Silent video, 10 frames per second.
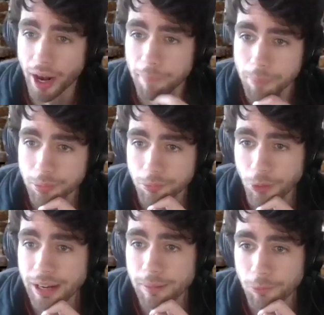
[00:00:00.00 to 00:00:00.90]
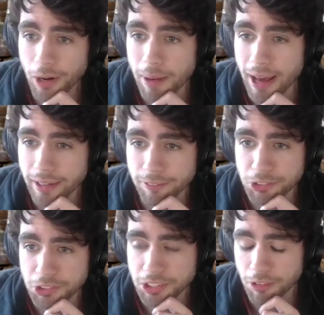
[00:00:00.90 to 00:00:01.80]
up way back, if
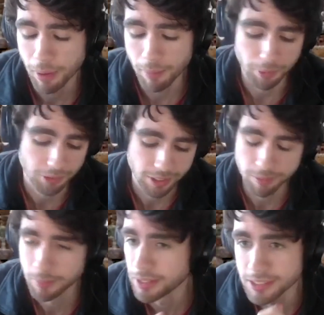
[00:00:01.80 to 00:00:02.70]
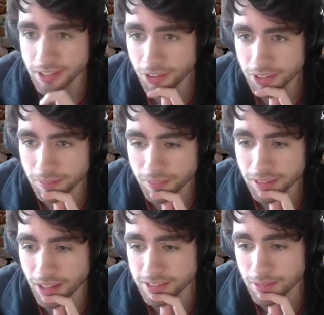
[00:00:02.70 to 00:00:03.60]
you can remember 10 minutes ago
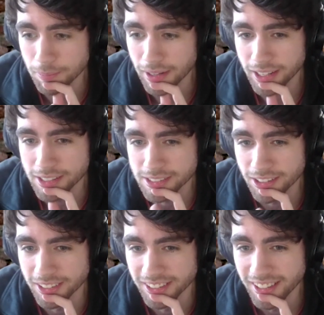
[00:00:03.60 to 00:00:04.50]
as the podcast started,